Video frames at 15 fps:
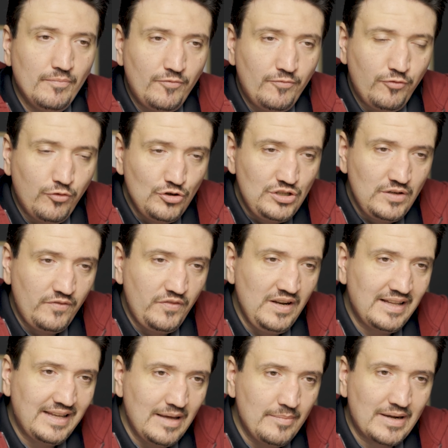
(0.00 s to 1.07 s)

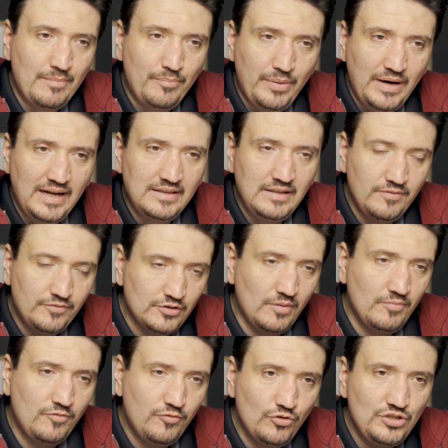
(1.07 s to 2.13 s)
Fujifilm camera body
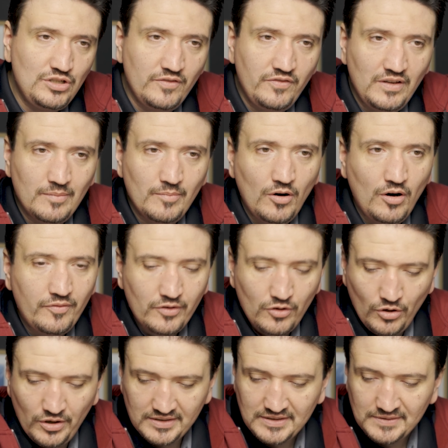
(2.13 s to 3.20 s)
from Fujifilm, of
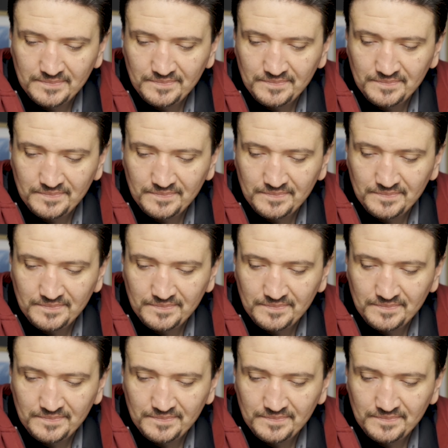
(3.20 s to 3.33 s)
course.